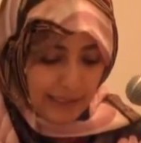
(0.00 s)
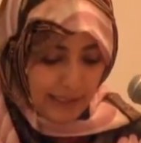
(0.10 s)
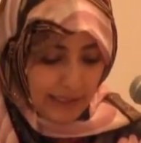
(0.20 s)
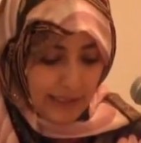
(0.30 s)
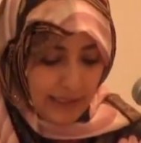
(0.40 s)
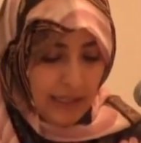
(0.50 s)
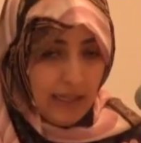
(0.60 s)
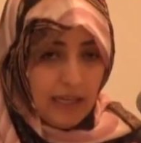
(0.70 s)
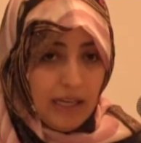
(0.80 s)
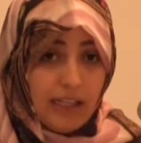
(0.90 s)
to keep
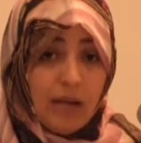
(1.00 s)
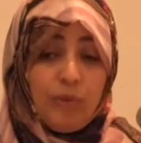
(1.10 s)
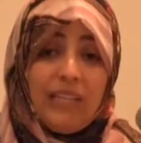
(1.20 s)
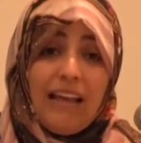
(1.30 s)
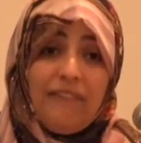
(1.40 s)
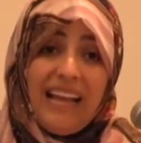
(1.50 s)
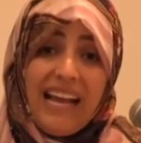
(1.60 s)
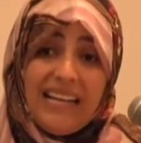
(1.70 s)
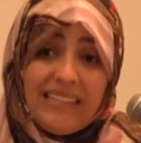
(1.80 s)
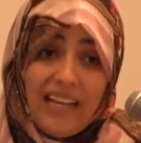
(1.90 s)
moving
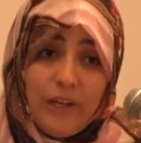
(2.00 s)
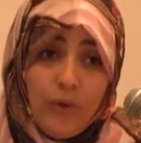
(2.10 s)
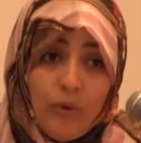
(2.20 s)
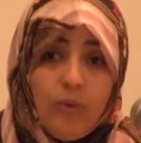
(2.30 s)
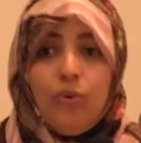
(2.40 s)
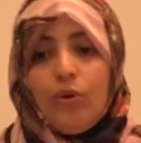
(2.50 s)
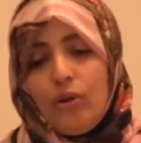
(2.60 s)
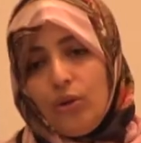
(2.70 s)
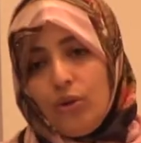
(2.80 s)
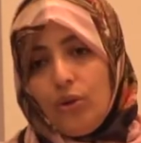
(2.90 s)
ahead,
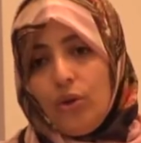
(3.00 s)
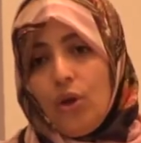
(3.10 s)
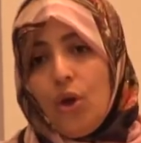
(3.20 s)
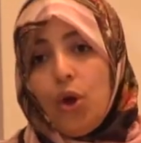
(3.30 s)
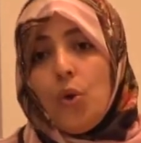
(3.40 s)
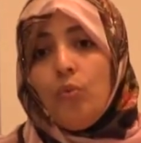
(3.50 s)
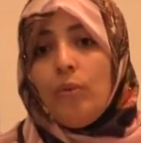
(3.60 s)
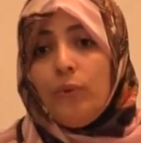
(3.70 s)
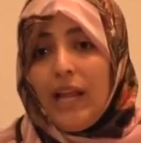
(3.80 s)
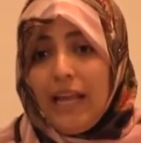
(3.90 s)
to lead
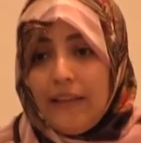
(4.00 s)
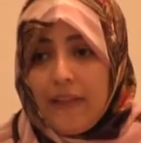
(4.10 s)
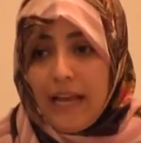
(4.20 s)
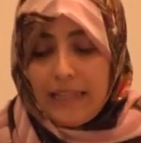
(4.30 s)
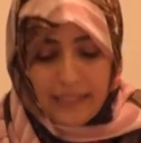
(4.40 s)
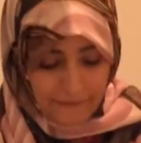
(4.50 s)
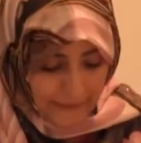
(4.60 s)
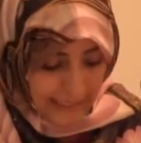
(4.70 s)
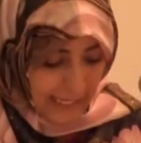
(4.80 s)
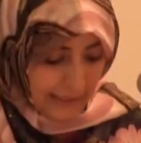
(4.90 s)
the
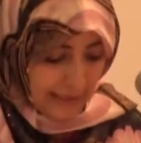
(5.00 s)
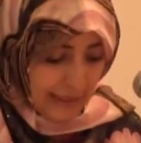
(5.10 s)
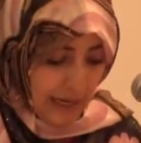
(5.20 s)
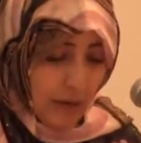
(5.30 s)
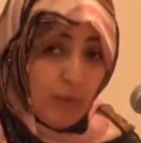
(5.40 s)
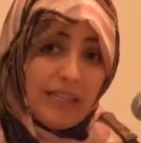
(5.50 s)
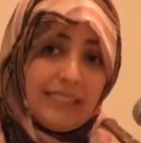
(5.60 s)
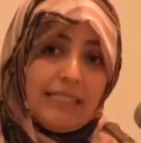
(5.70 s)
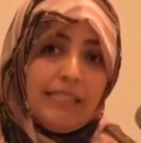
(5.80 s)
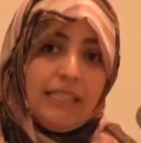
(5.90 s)
political
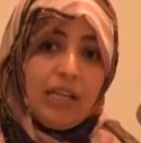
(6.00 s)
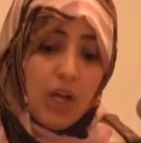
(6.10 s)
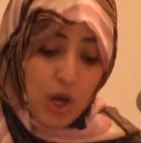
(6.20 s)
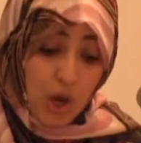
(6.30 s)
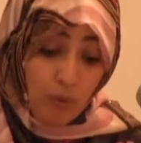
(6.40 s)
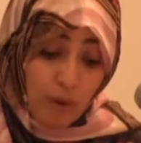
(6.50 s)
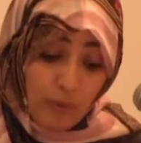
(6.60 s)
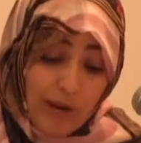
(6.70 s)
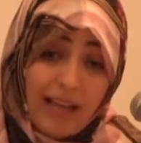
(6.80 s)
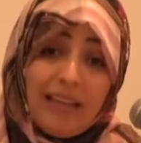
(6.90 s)
scene,
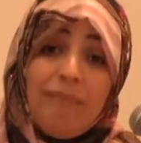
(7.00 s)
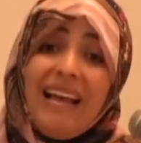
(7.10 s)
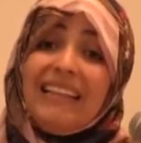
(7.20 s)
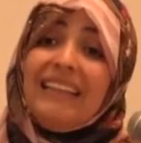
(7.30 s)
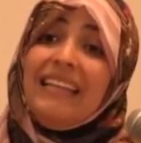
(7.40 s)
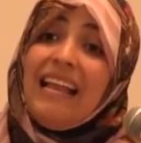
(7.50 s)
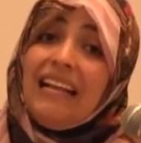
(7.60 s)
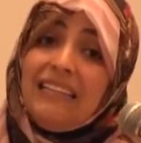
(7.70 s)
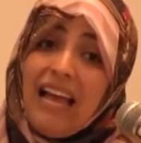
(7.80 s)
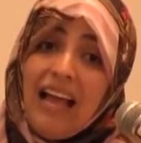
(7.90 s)
working and
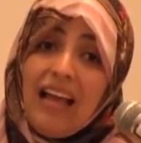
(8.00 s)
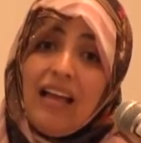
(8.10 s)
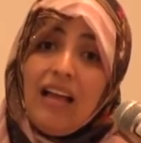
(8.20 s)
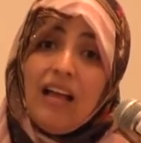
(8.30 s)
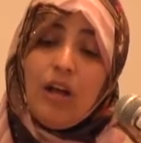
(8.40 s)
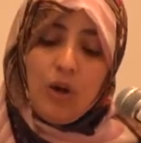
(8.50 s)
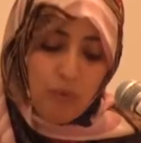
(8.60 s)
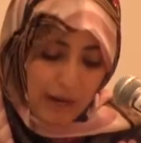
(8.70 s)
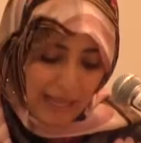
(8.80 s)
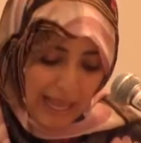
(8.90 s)
defending
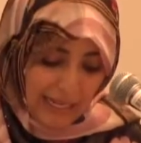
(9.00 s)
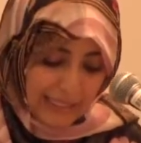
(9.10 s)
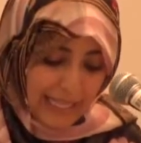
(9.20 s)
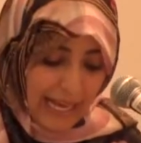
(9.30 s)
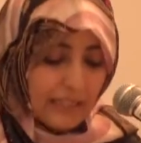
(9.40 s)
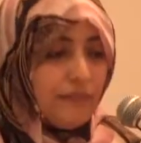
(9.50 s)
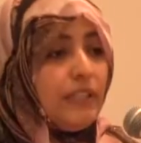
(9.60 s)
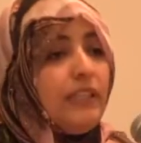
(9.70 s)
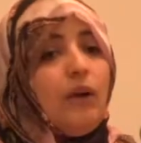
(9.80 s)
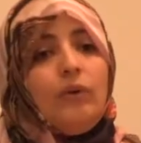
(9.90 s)
the
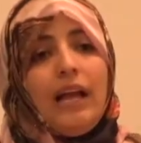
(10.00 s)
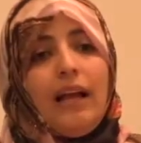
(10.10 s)
rights